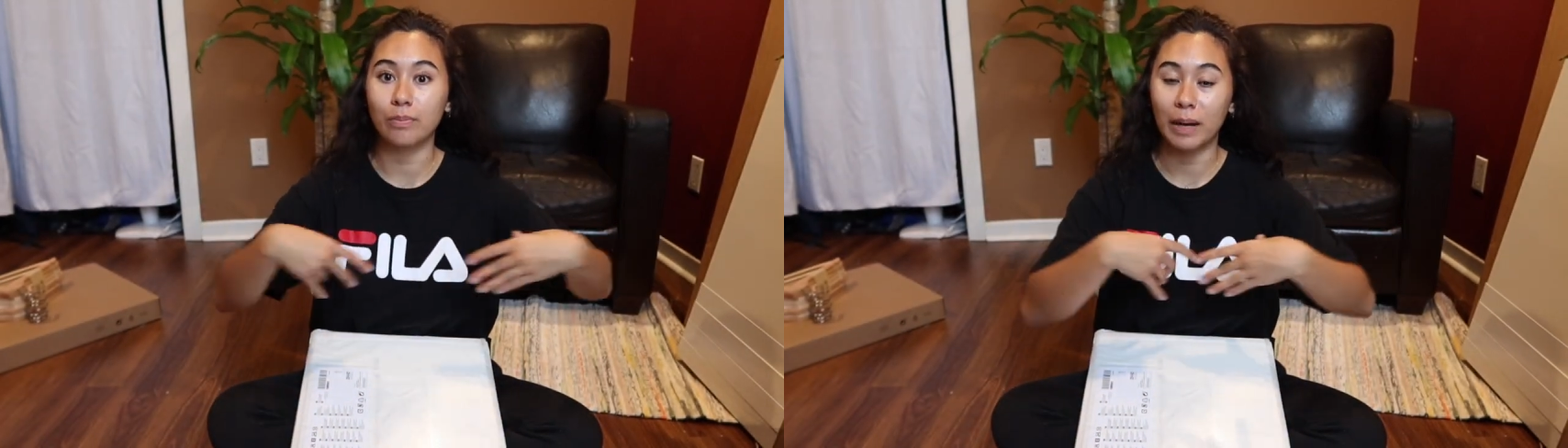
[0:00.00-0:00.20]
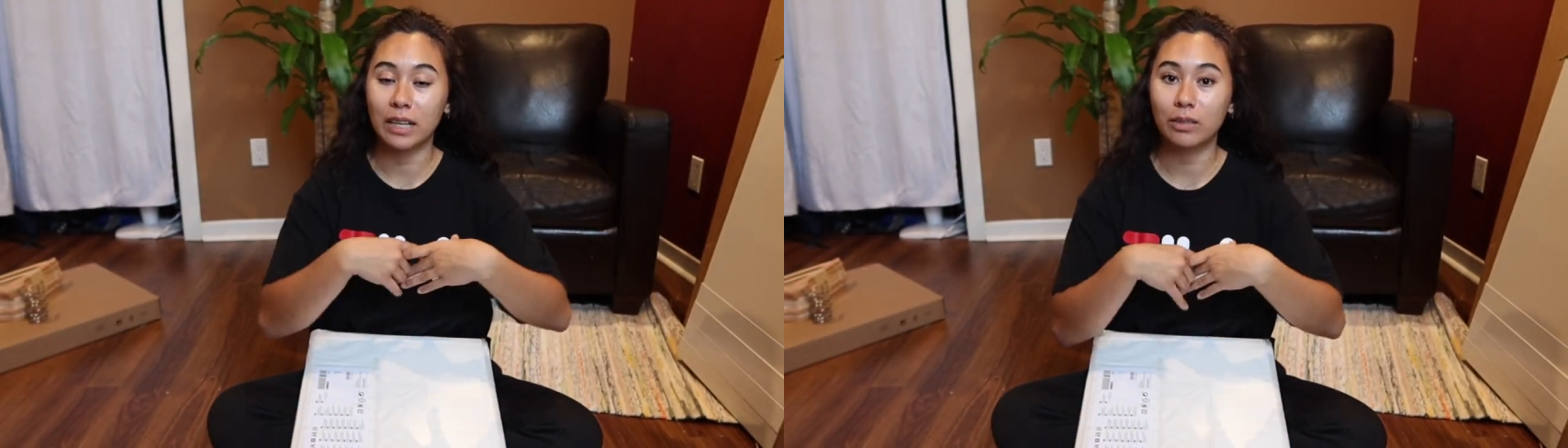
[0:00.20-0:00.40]

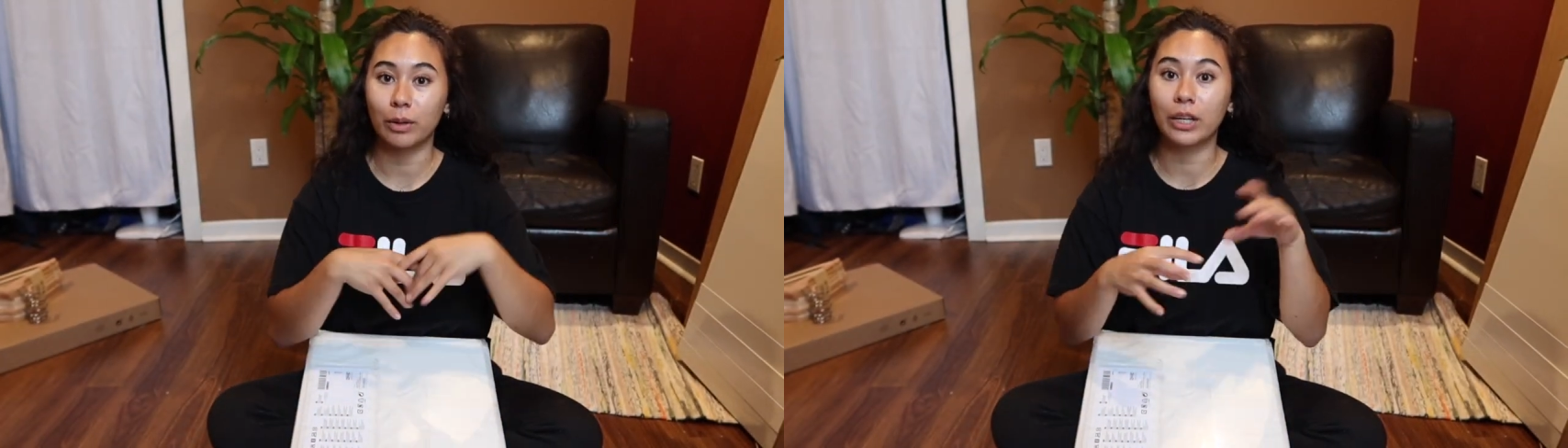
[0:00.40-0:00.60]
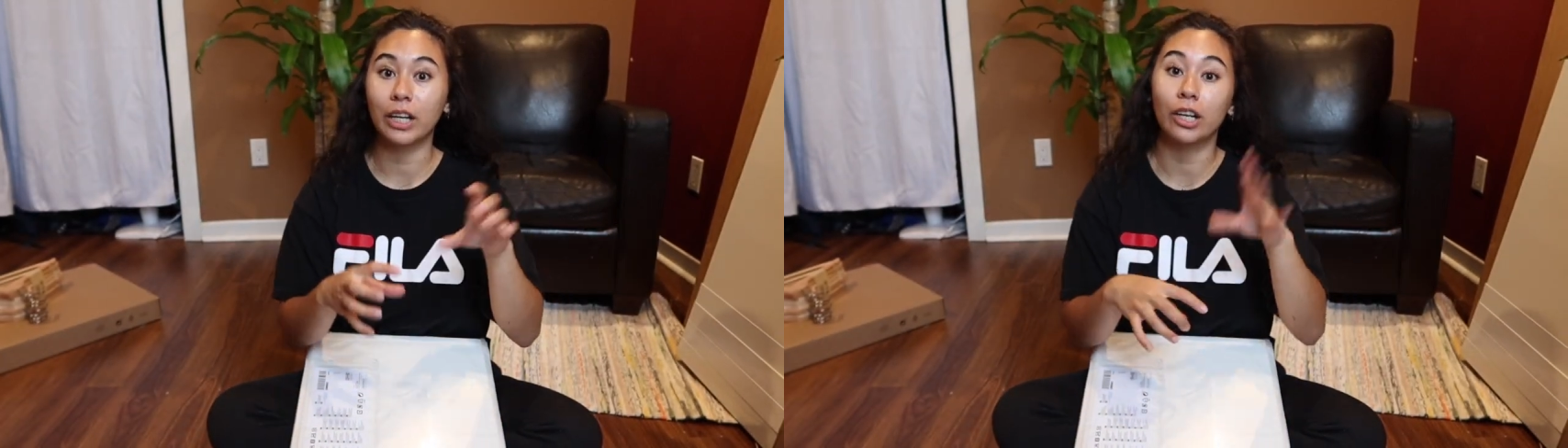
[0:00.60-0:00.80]
bins
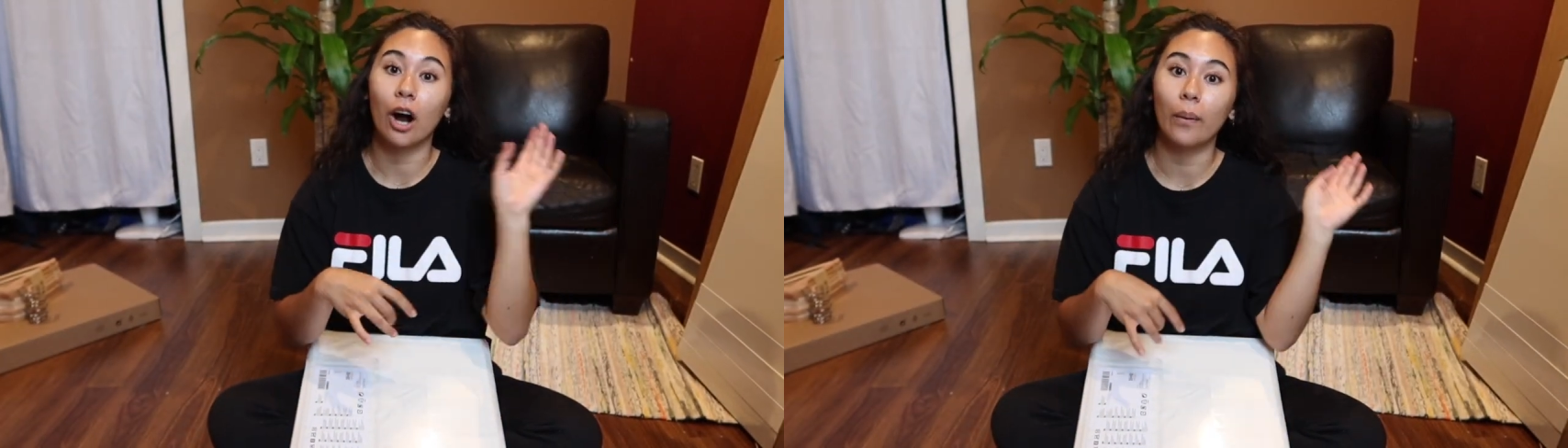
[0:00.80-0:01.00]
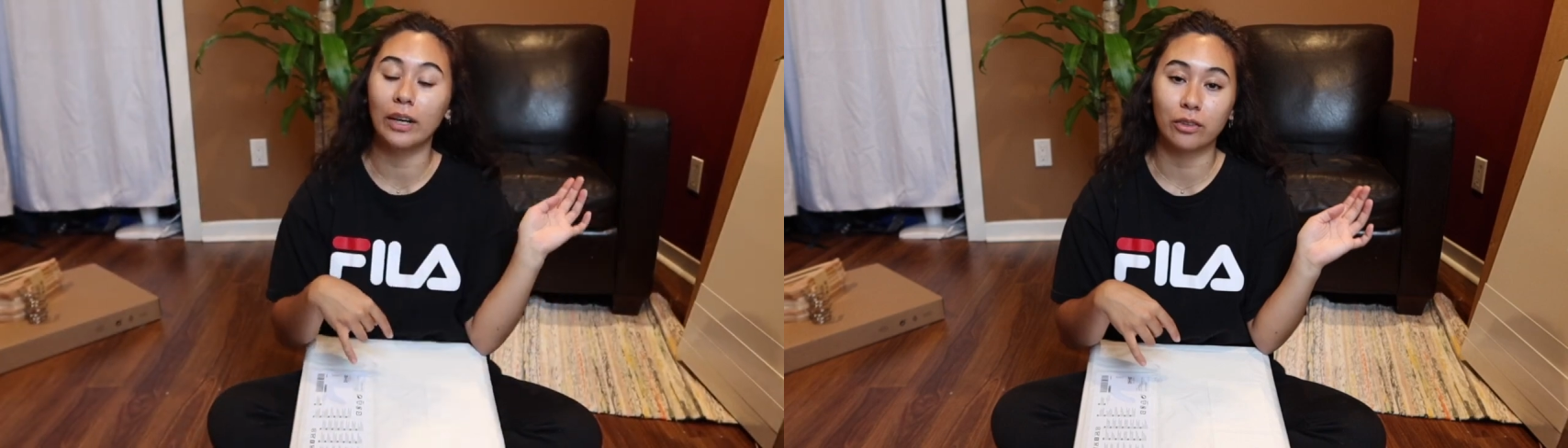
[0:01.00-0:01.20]
where you can
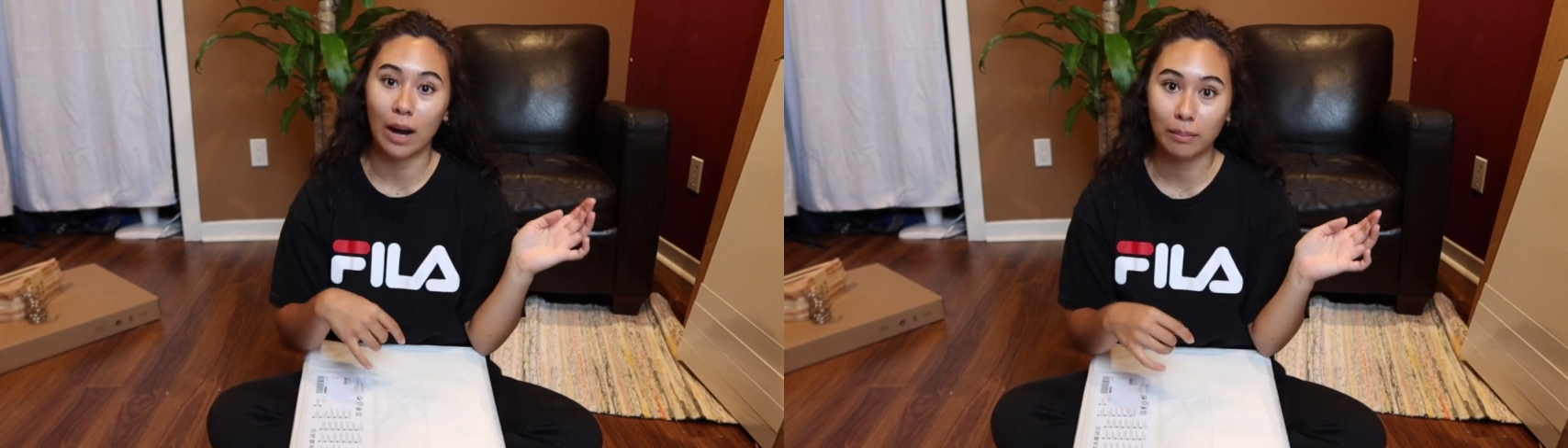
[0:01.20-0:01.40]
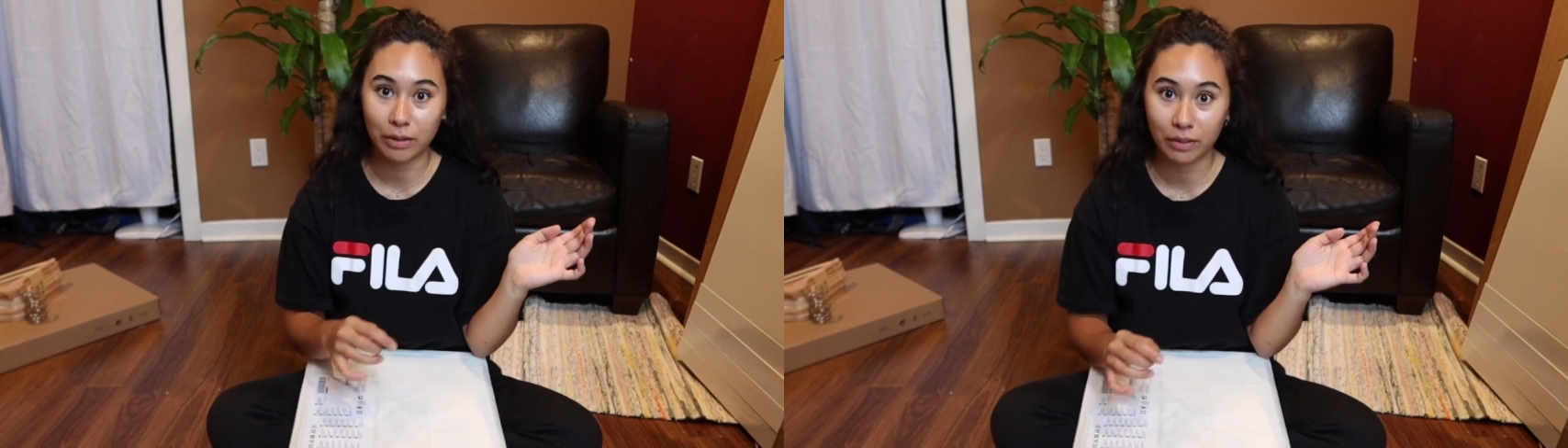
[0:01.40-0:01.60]
go and
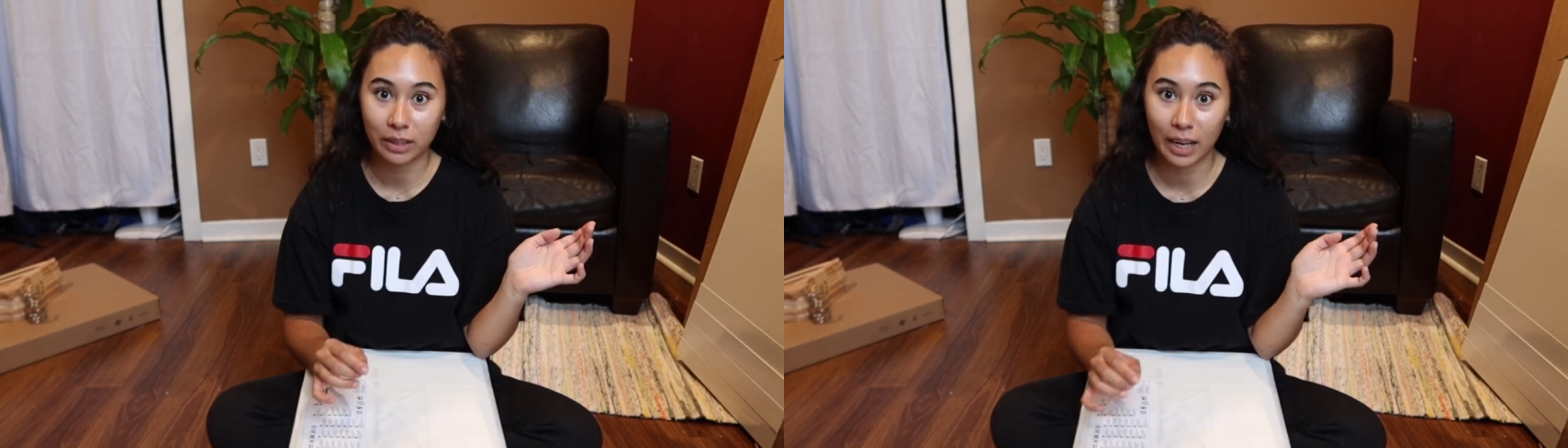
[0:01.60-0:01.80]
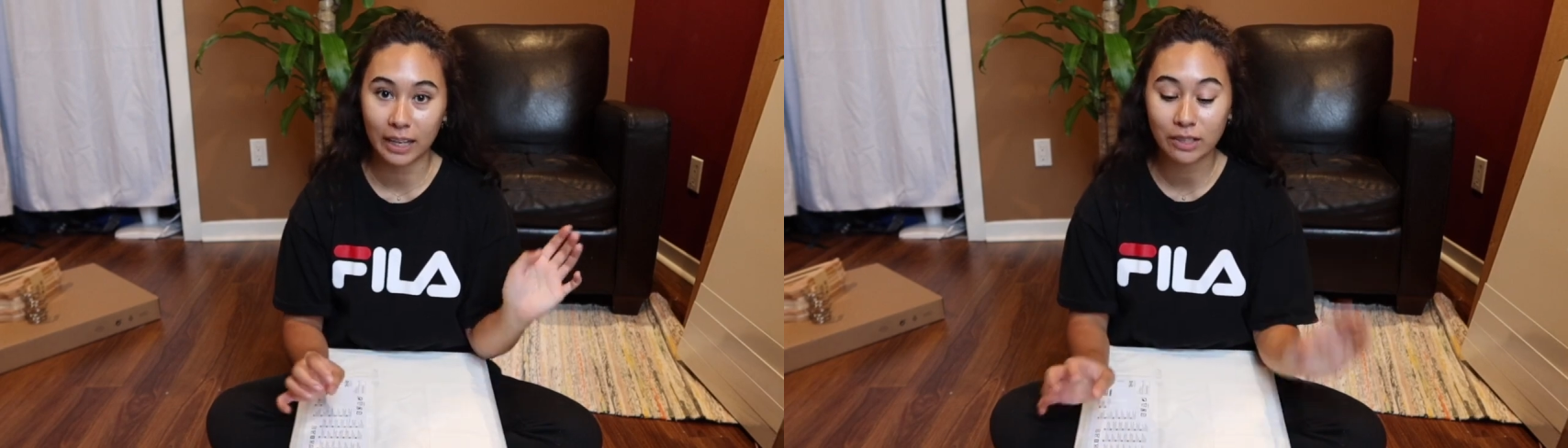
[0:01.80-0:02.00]
grab
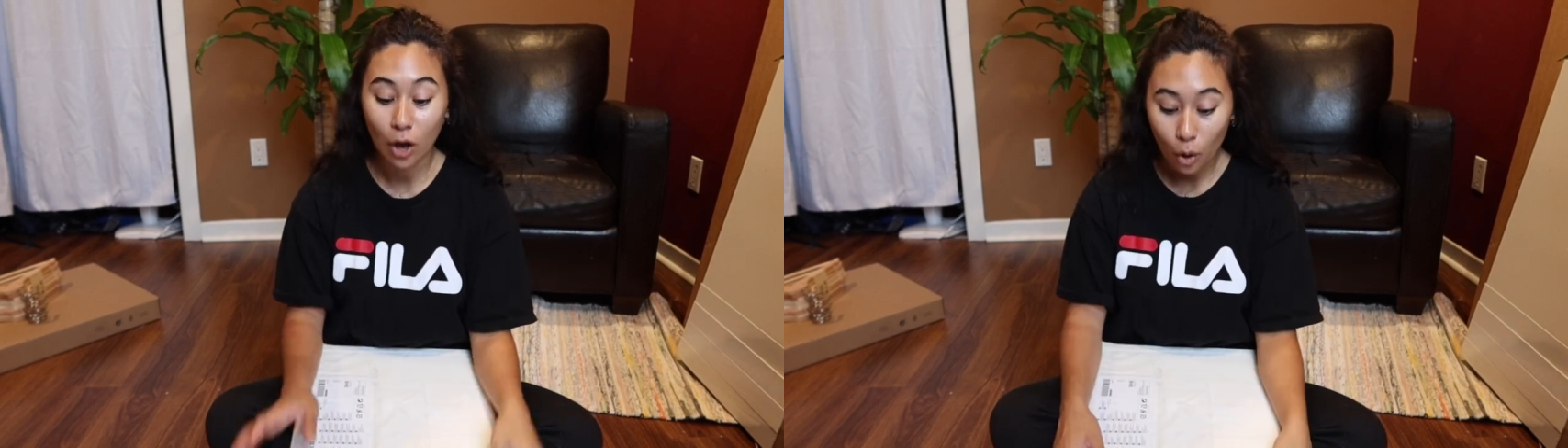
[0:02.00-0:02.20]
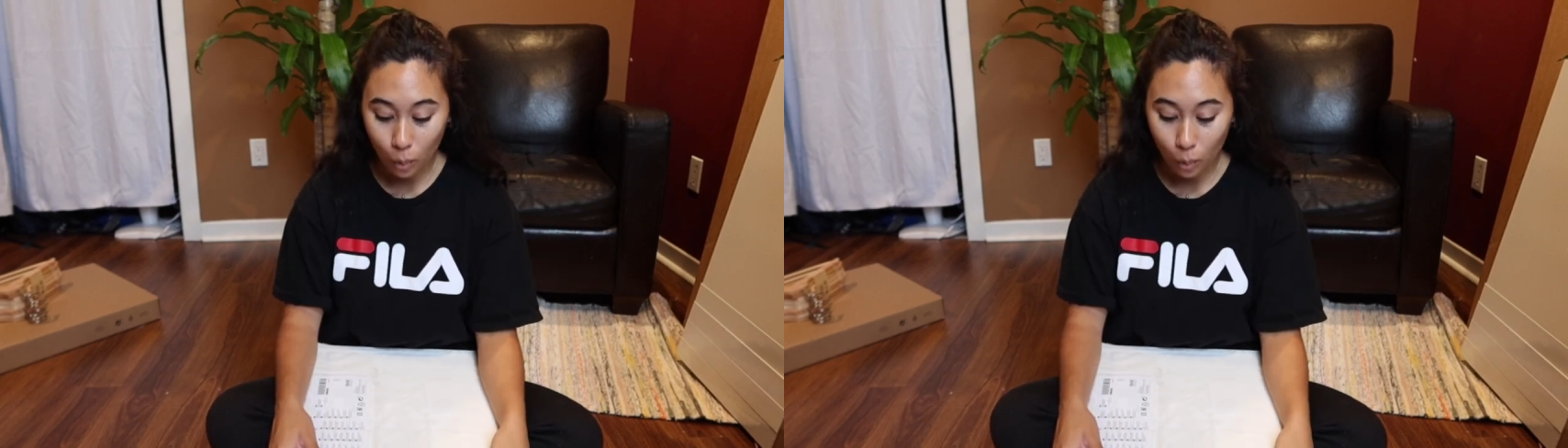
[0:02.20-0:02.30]
different things?